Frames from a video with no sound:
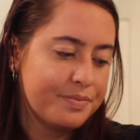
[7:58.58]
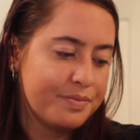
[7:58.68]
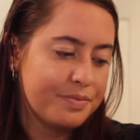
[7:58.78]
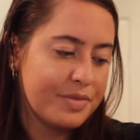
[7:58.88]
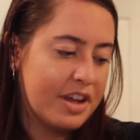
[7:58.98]

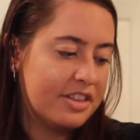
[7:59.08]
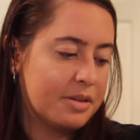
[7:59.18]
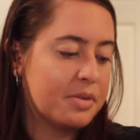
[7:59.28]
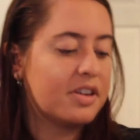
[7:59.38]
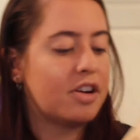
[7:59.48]
I
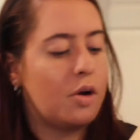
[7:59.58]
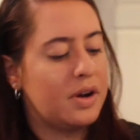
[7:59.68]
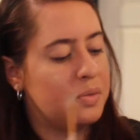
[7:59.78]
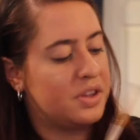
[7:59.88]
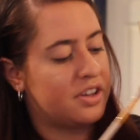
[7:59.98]
think I'm going to go
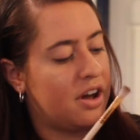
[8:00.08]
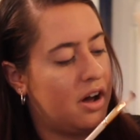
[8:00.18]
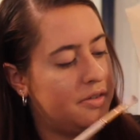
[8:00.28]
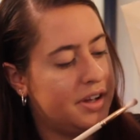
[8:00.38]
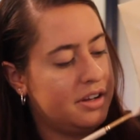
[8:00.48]
in with
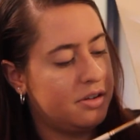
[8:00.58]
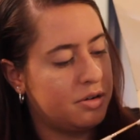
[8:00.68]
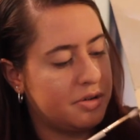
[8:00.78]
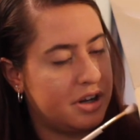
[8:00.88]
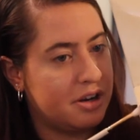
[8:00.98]
Covet
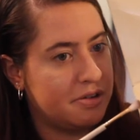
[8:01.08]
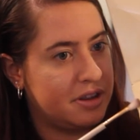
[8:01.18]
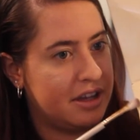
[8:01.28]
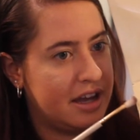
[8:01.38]
over here on the